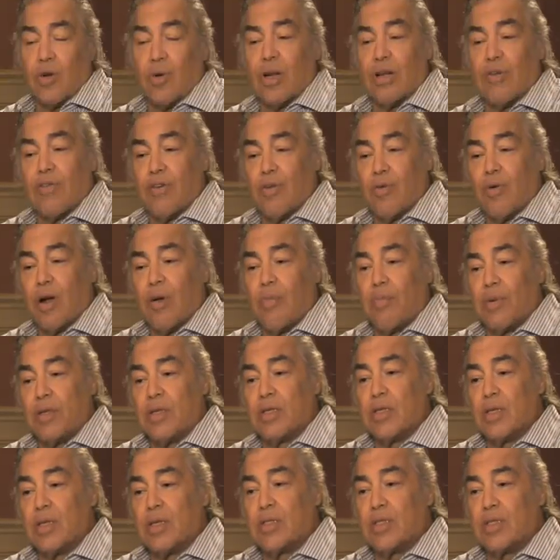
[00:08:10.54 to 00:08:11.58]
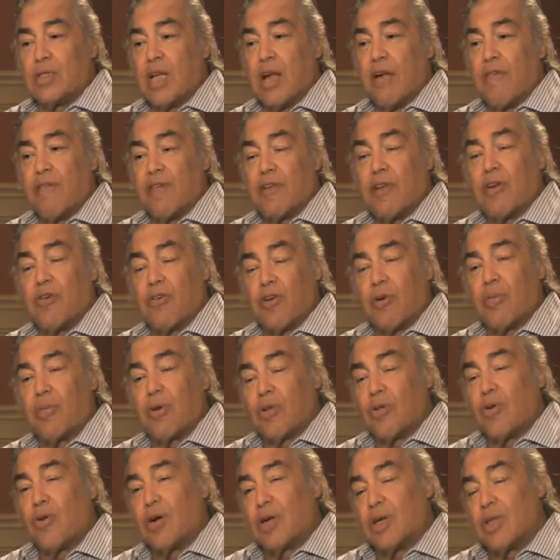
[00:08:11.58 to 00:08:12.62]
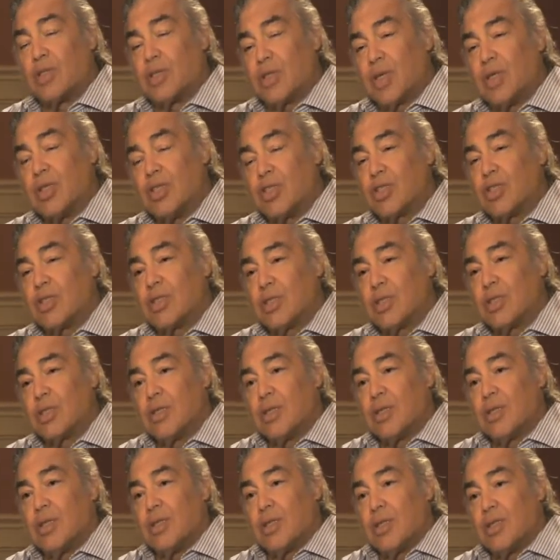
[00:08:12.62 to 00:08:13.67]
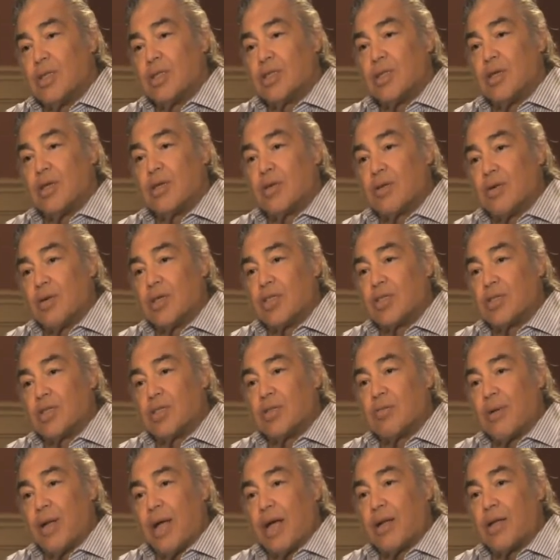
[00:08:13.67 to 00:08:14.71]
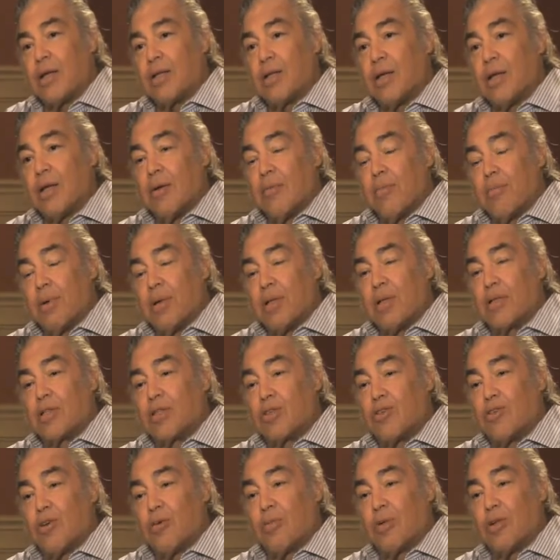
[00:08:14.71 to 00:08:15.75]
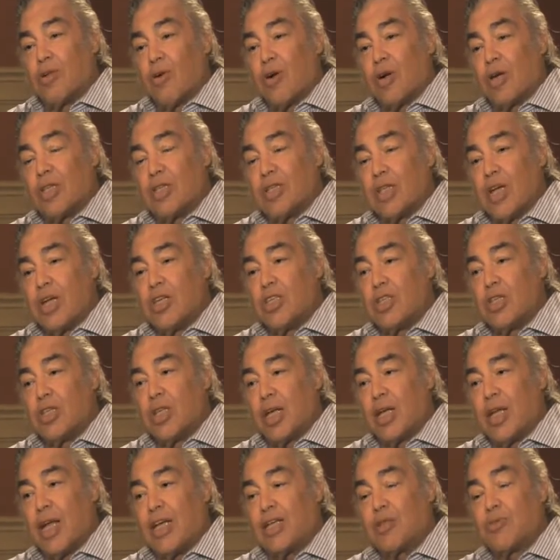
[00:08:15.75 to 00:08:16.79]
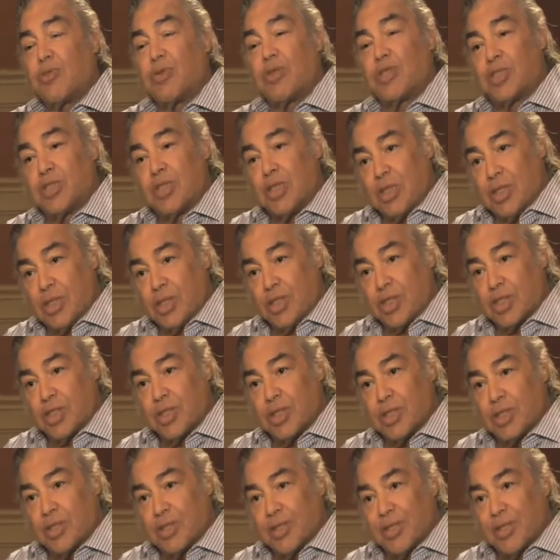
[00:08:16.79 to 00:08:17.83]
call it whatever you want, but it's definitely a criminal organization. There's no question about it. But it's a criminal organization that has prestige,